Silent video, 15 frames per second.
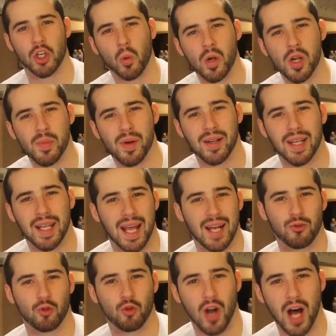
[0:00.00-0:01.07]
You're worried about
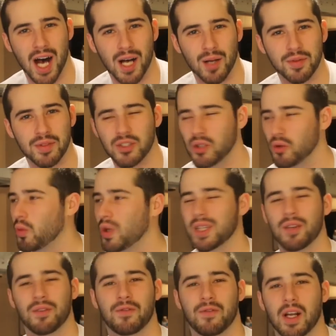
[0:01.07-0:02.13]
getting robbed? Dude,
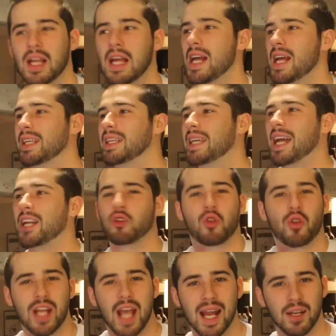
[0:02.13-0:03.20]
what the fuck? Get
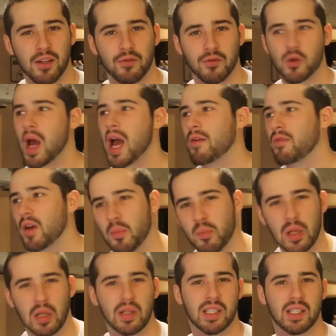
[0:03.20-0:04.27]
creative. You have $1
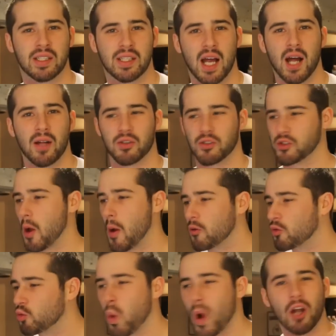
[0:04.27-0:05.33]
billion.
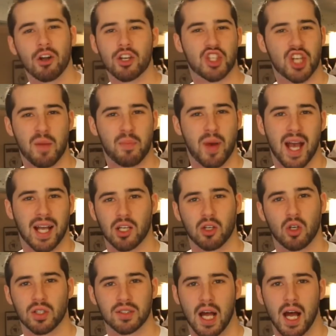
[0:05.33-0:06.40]
Wear a jetpack at
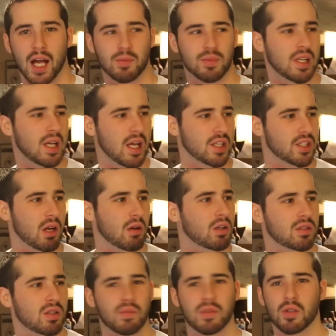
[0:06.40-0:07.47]
all times. Someone
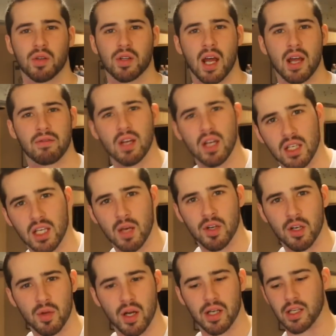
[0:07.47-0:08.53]
comes up to you with a knife. Give
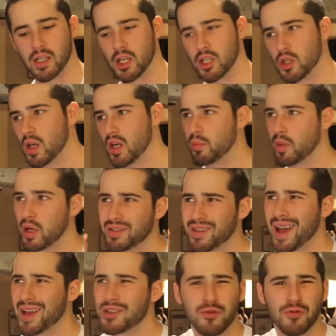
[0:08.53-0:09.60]
me your money. You hit a button
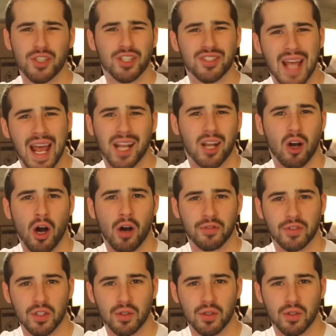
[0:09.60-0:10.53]
and you just take off,